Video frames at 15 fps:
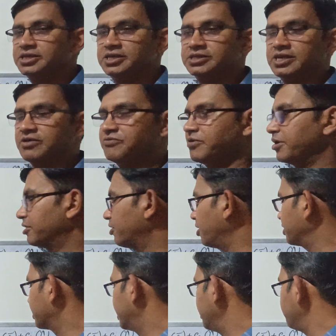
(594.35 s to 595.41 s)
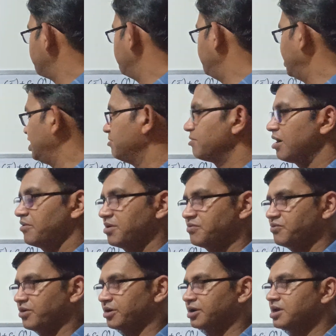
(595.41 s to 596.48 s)
his effort or give minimum
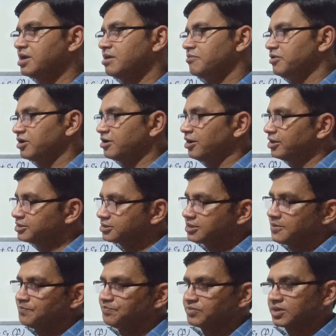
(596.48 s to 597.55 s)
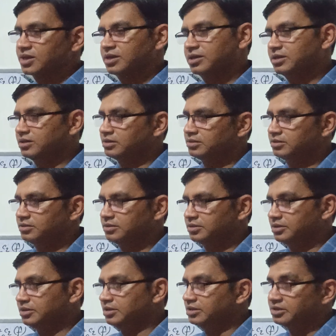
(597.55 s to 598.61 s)
effort, because
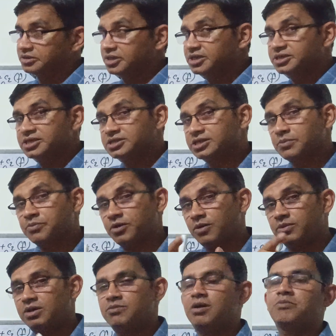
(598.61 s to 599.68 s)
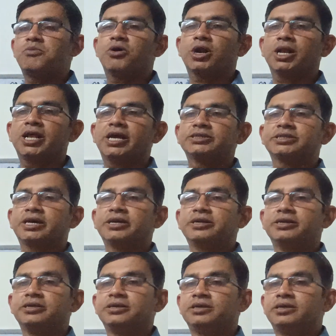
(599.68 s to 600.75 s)
this is the problem of moral hazard.